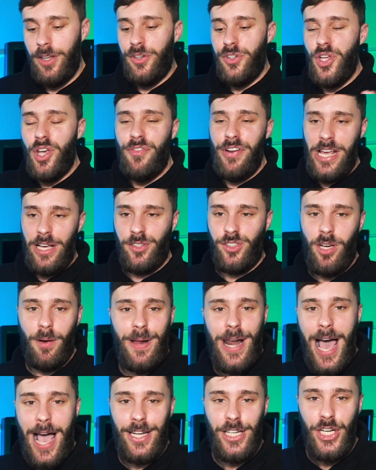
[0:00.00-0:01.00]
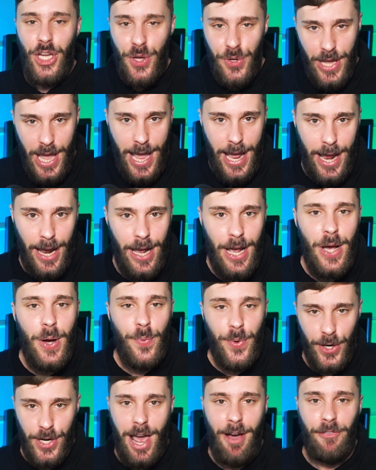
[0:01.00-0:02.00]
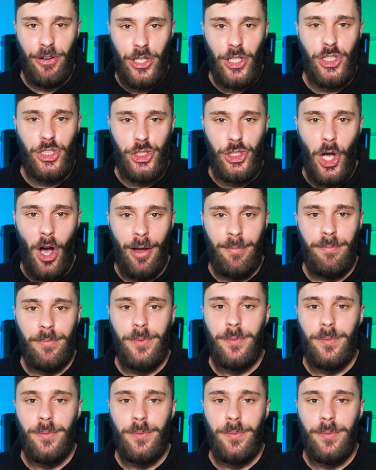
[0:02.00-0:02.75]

New videos coming out in the new year. We're going to have a good time.